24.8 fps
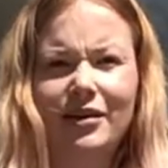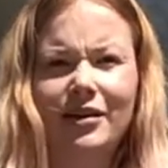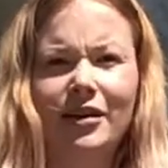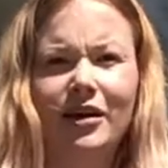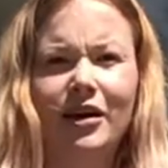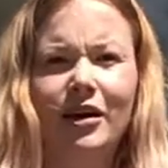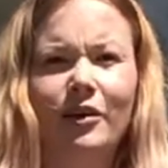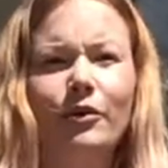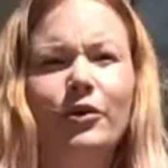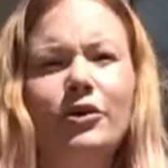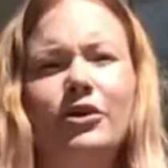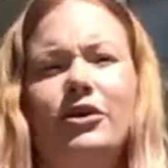I
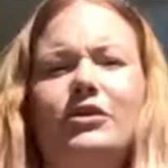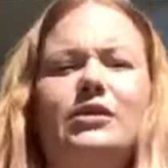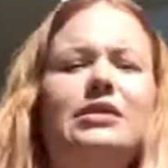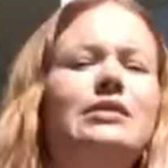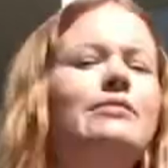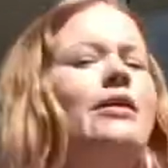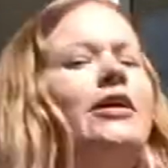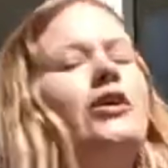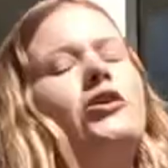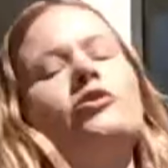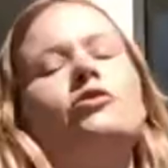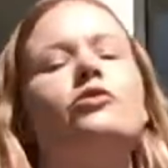want you to
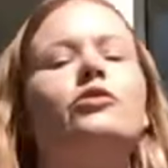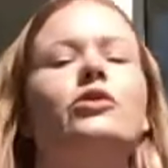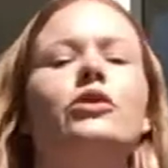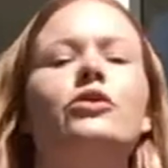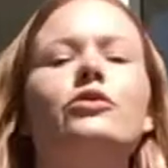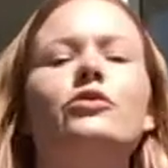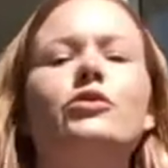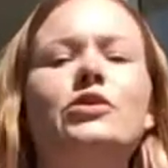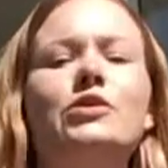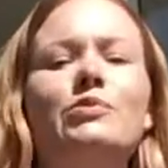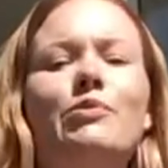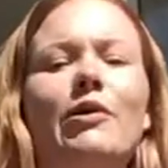make sure that
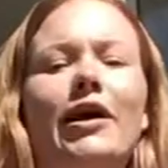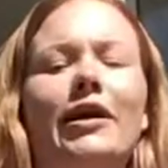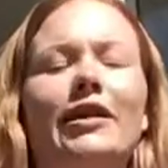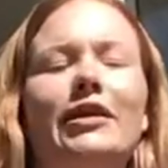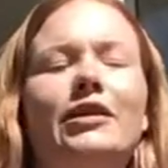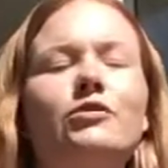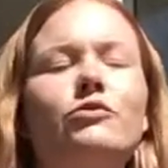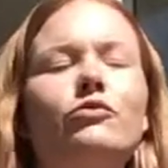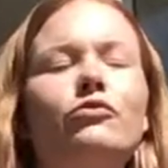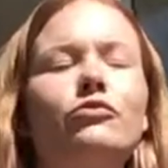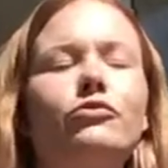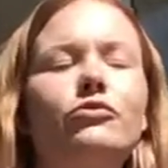your spine is
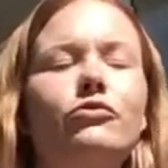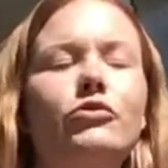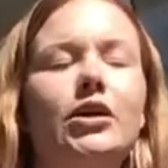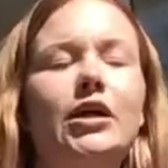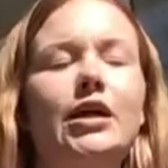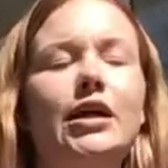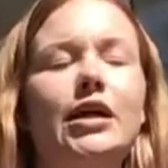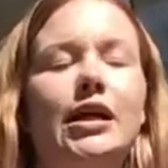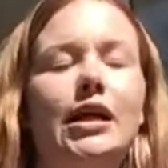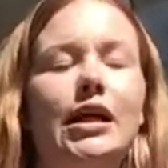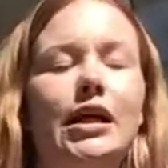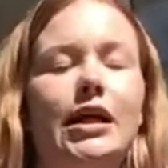
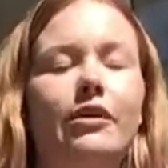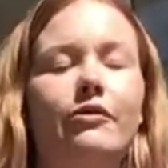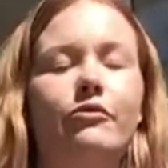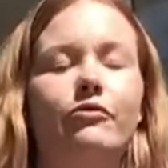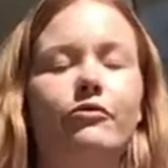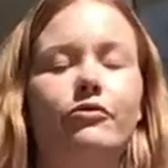really